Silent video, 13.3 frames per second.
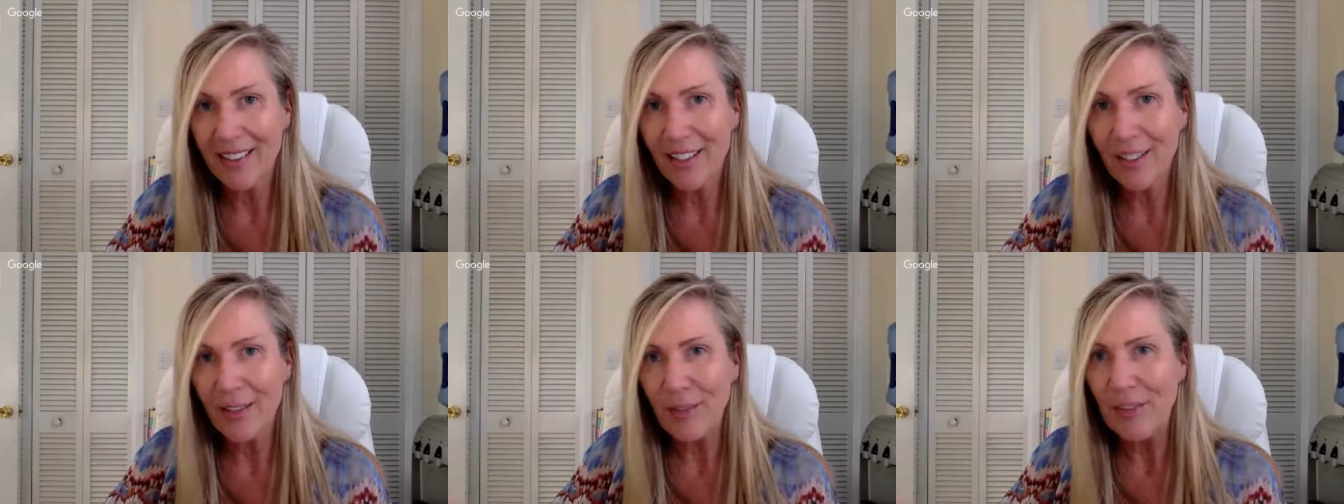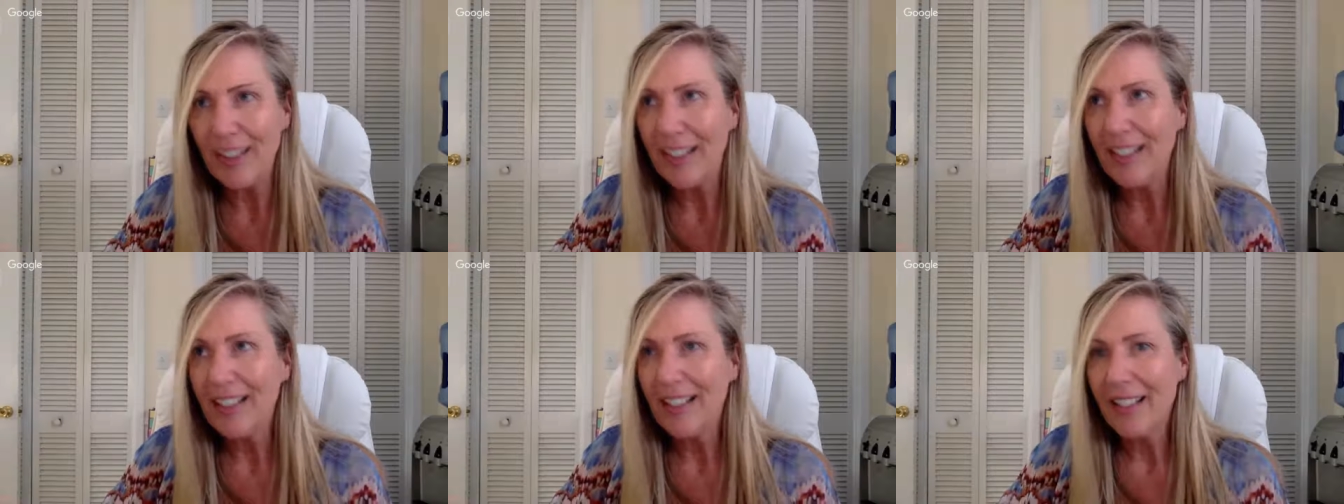I
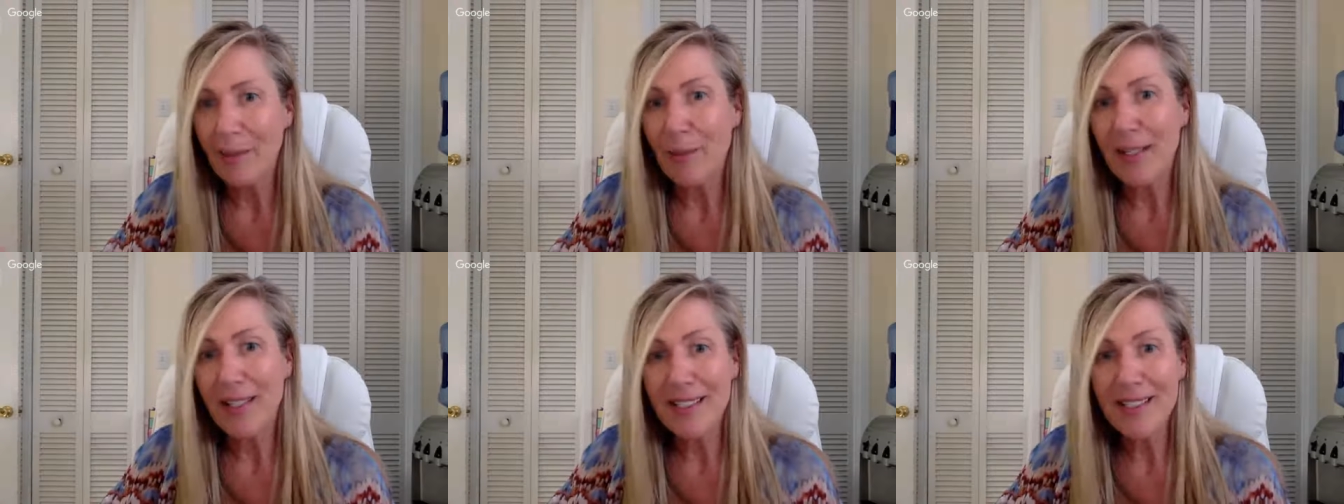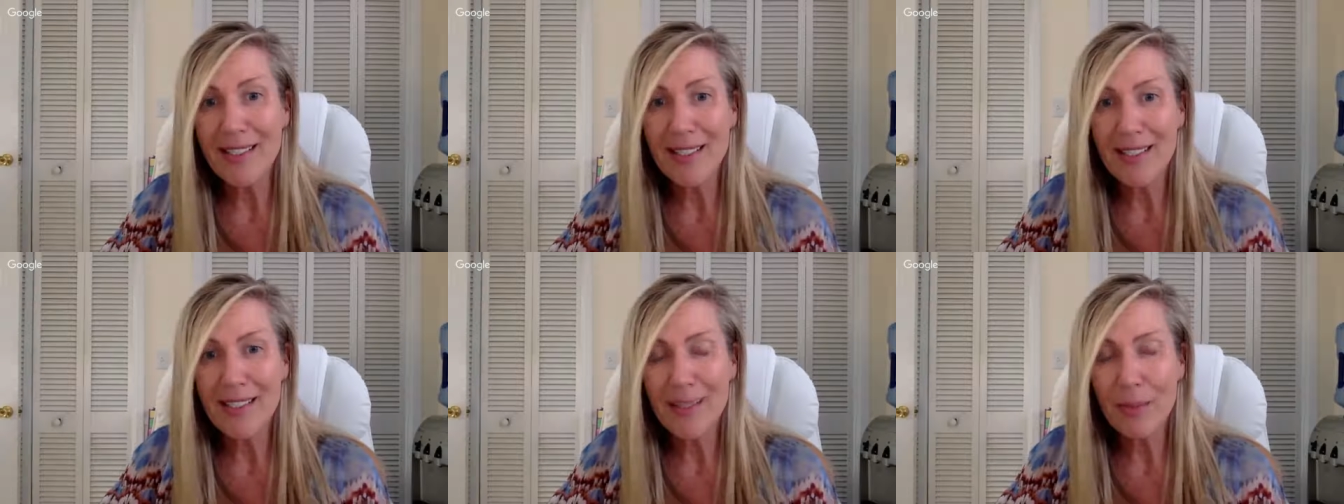mean,
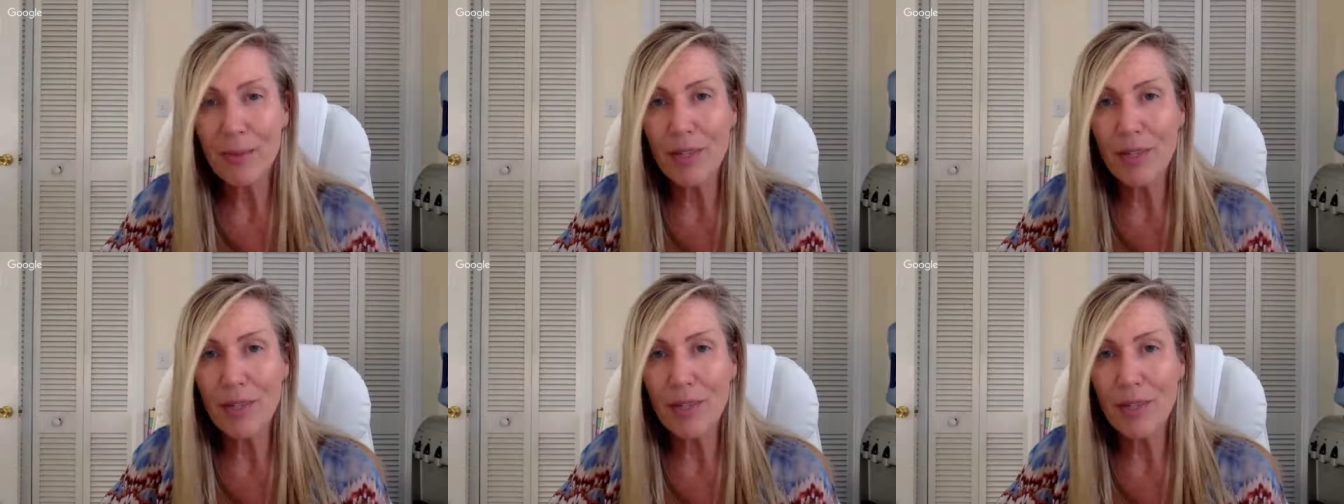it's a